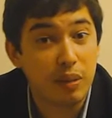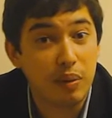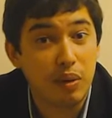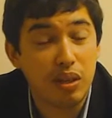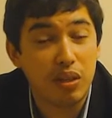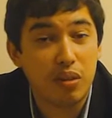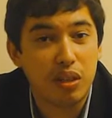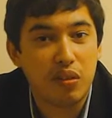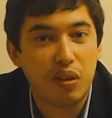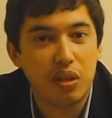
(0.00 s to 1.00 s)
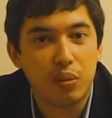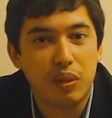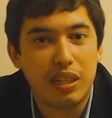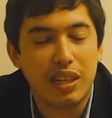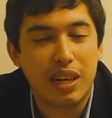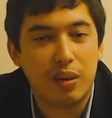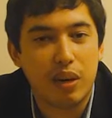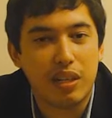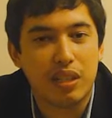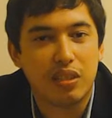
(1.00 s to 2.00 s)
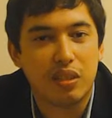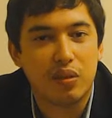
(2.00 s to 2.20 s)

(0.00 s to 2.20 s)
Kimi Räikkönen got his first win in that race in